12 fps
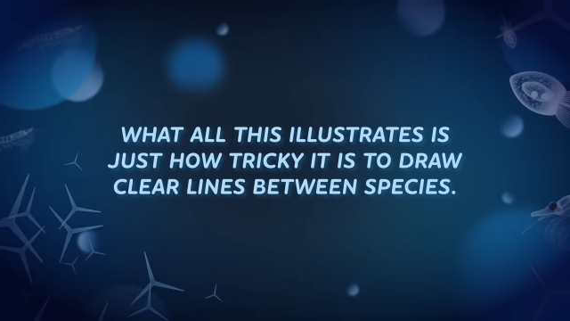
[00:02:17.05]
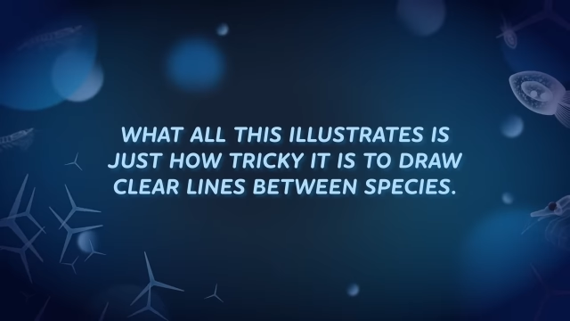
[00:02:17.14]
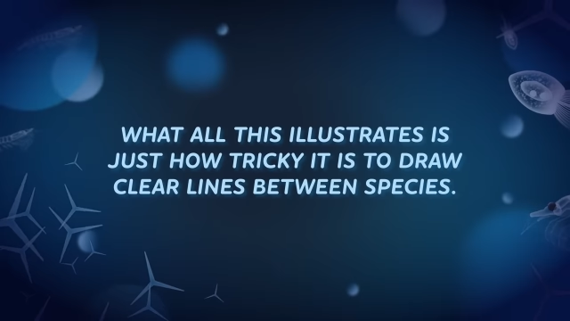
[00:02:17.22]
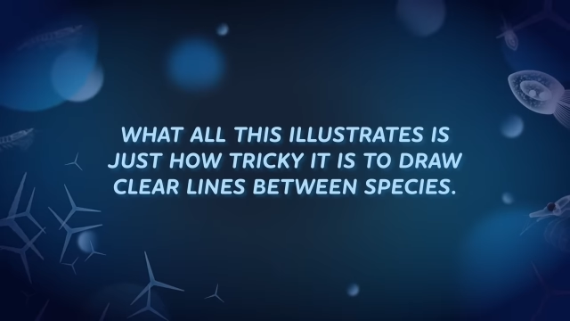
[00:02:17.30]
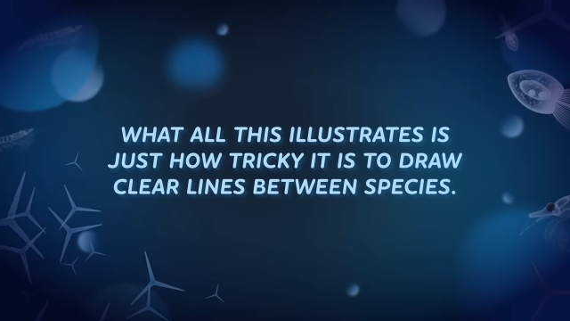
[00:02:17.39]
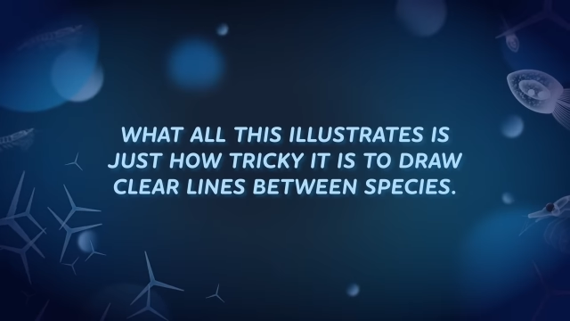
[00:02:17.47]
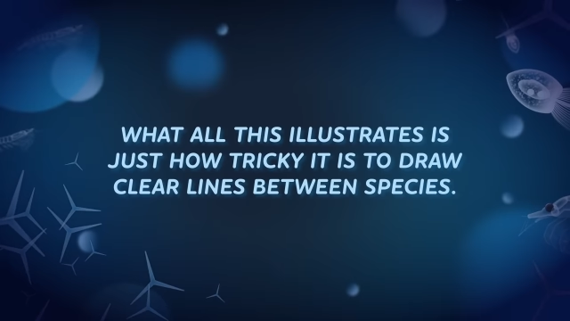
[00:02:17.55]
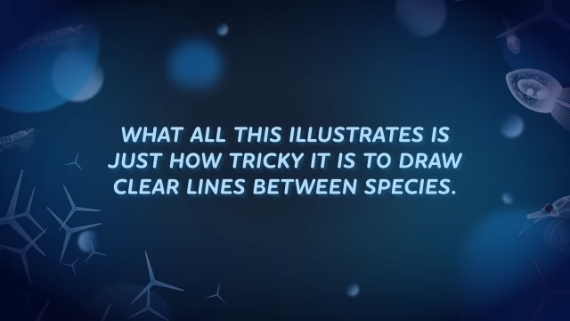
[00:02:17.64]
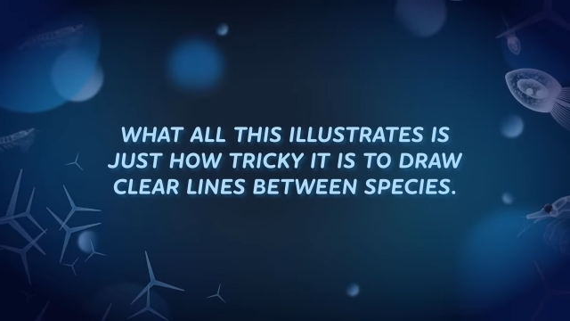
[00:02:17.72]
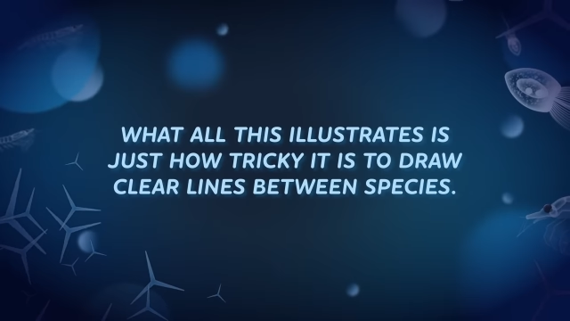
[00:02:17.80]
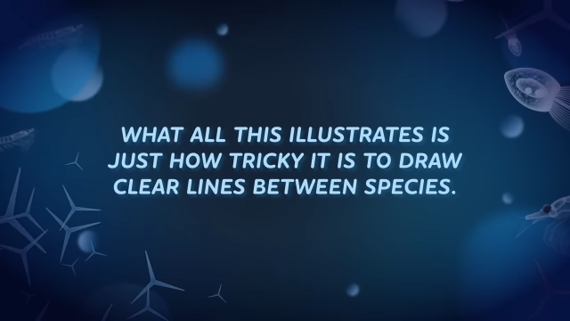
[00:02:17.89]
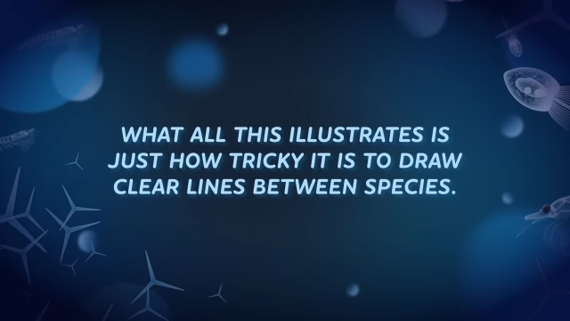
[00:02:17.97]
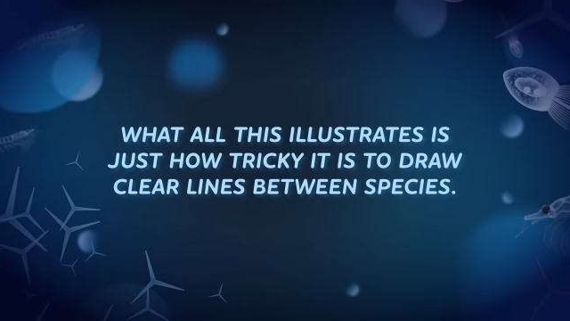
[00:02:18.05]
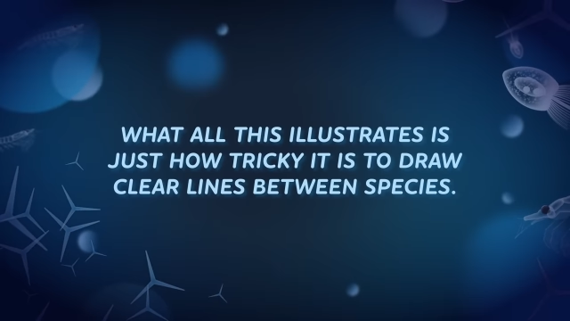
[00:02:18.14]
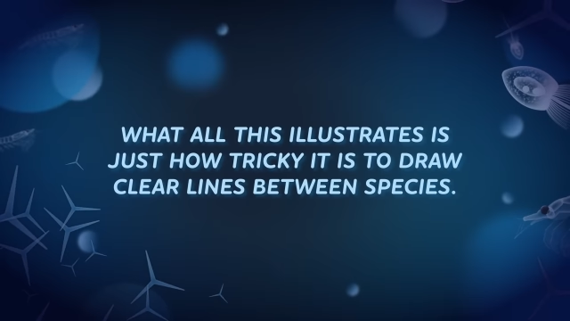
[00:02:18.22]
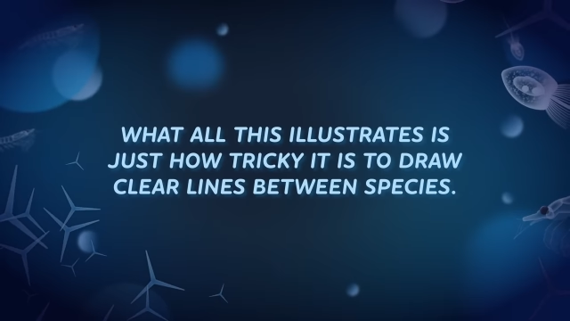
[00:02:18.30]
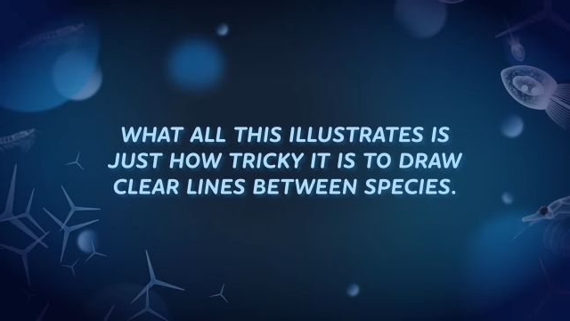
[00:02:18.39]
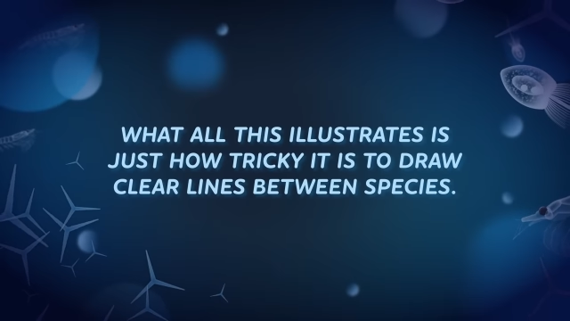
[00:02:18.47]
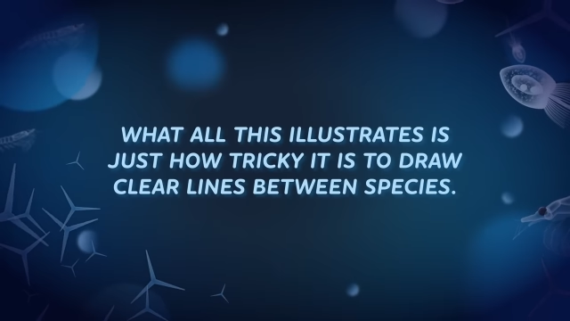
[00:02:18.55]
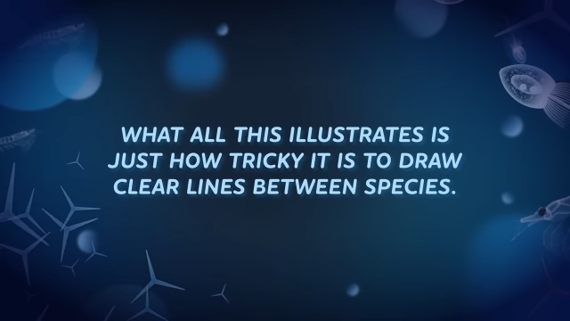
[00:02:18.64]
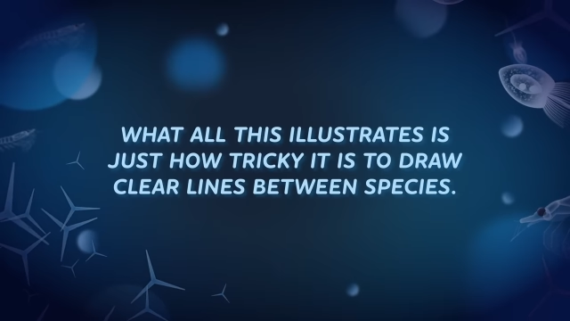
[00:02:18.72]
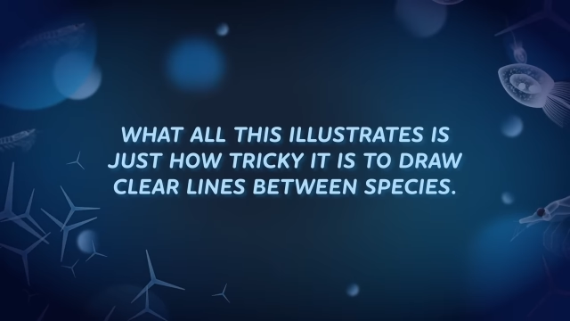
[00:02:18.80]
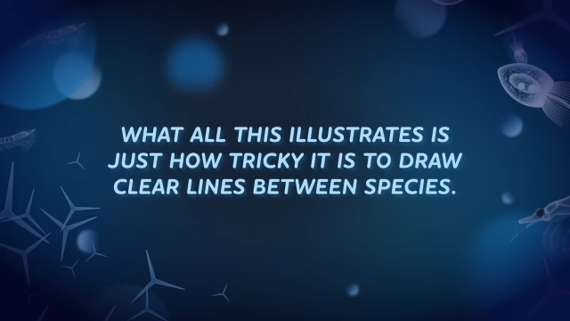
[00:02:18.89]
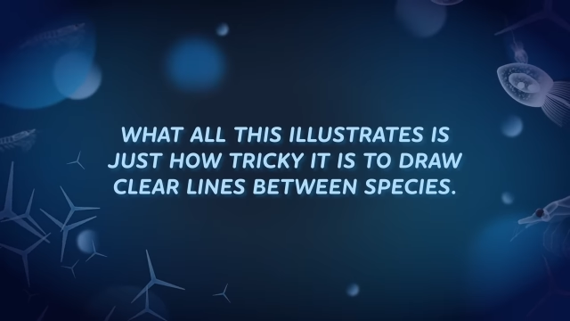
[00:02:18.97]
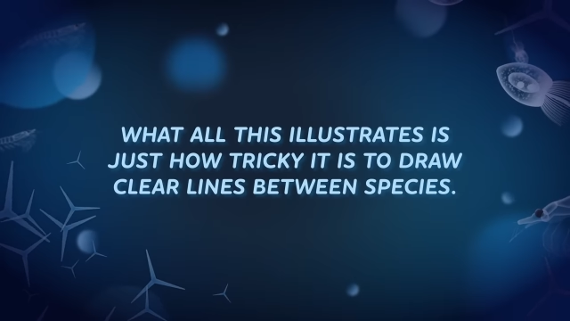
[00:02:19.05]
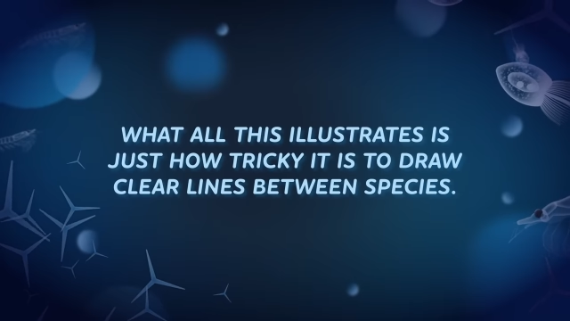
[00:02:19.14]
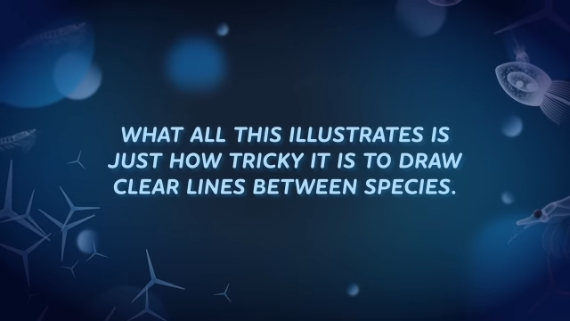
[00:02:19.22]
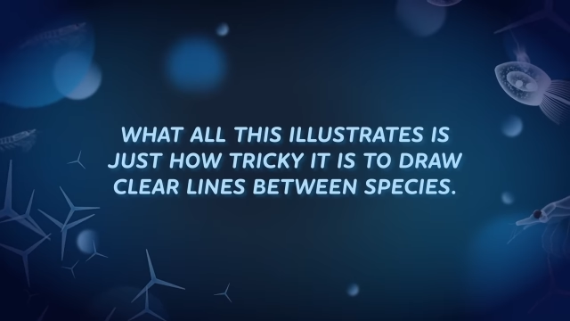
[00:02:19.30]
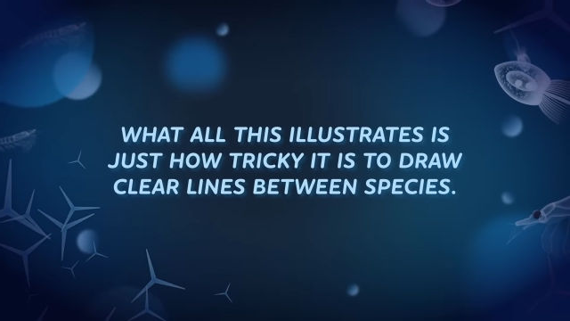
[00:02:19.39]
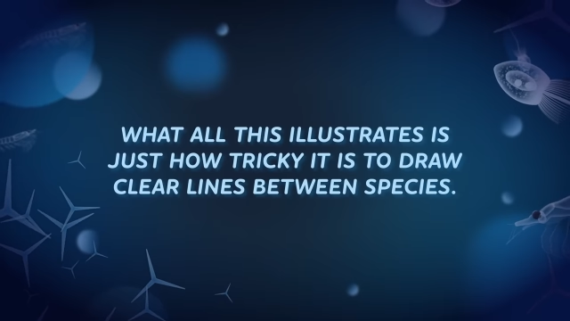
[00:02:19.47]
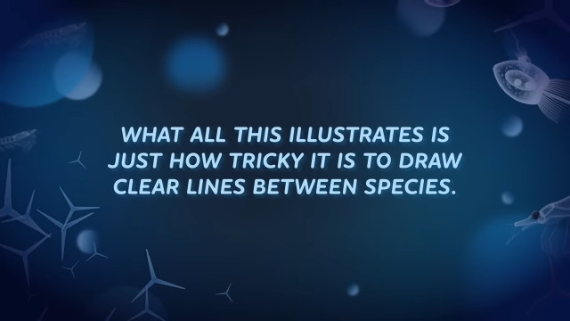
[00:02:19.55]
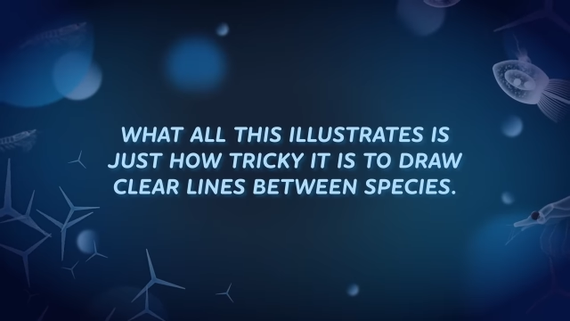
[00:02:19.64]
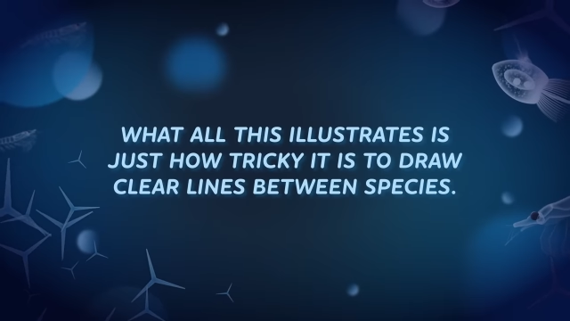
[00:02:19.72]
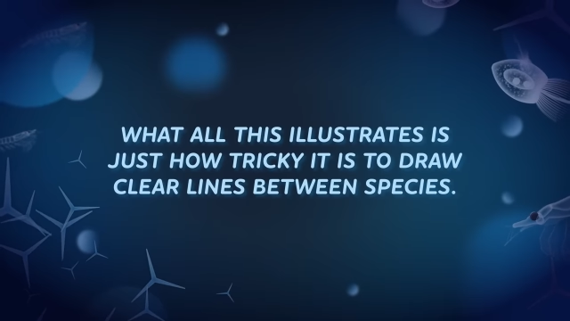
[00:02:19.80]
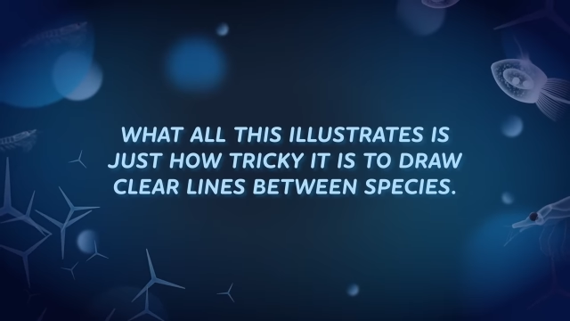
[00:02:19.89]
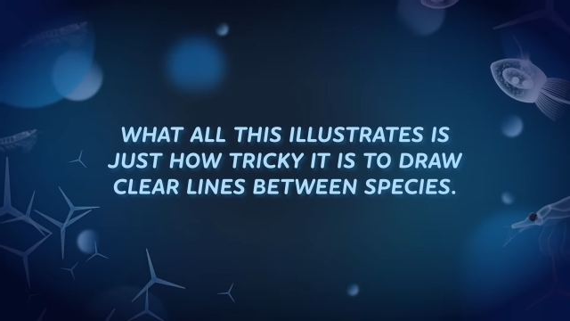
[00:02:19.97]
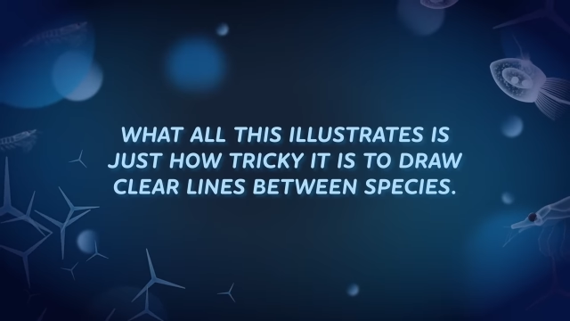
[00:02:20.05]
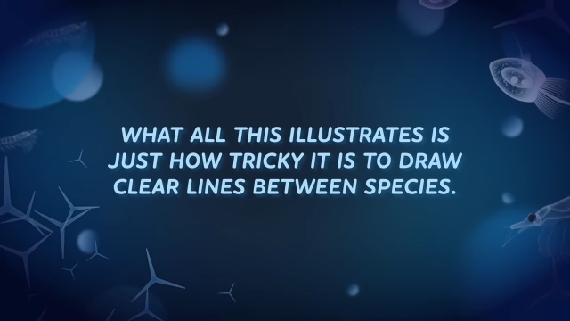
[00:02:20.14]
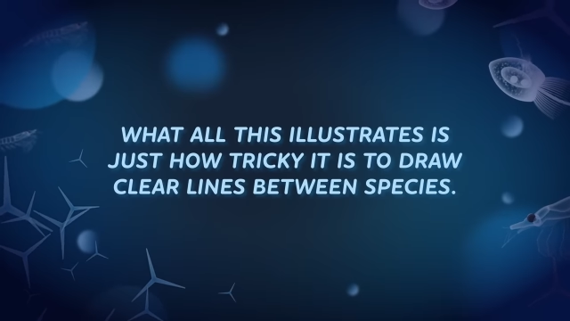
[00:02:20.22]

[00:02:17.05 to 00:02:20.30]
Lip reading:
[unreadable: no face in view]